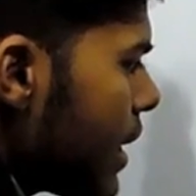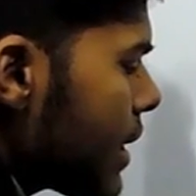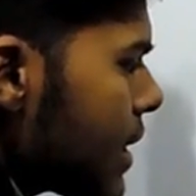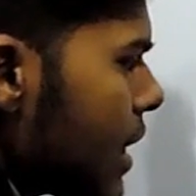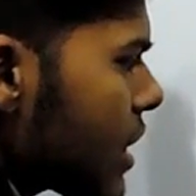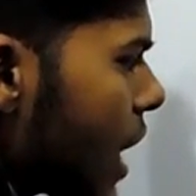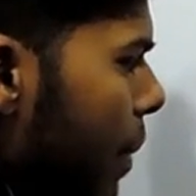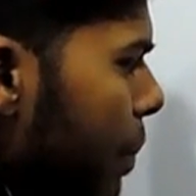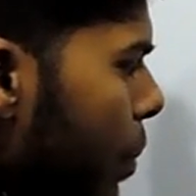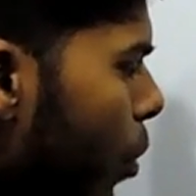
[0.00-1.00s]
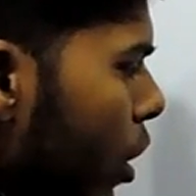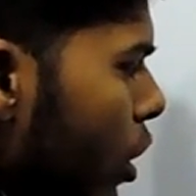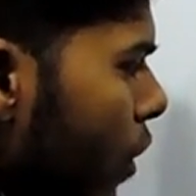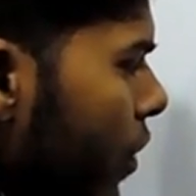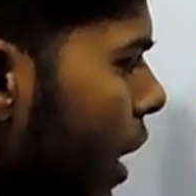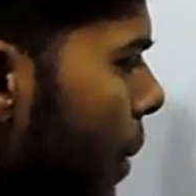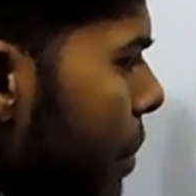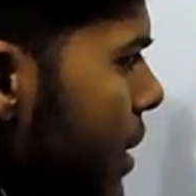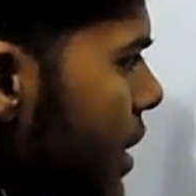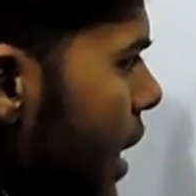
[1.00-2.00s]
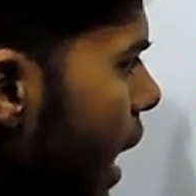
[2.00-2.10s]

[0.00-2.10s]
this is the sharp point of the compass